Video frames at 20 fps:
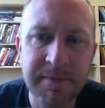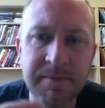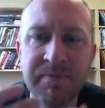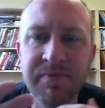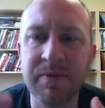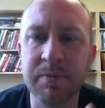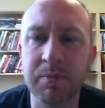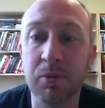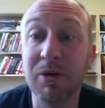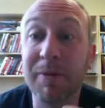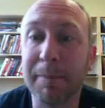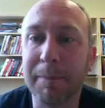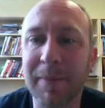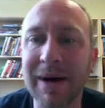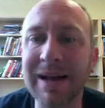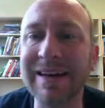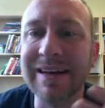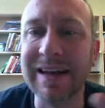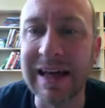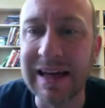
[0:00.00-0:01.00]
more
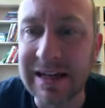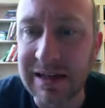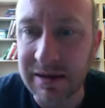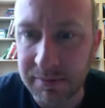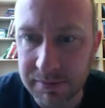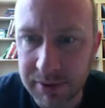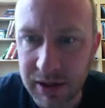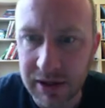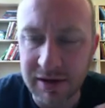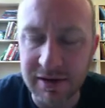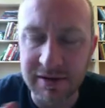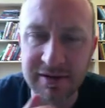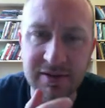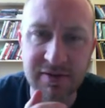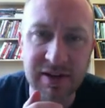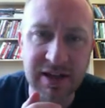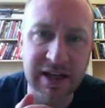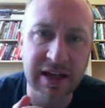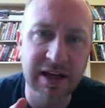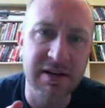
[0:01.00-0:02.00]
mundane parts of the
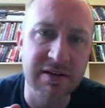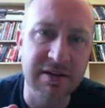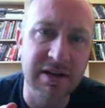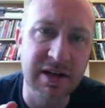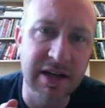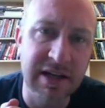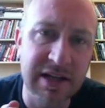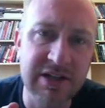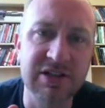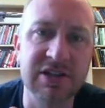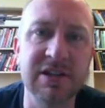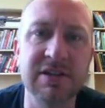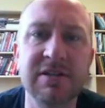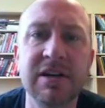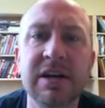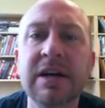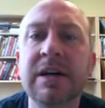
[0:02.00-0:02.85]
calculations.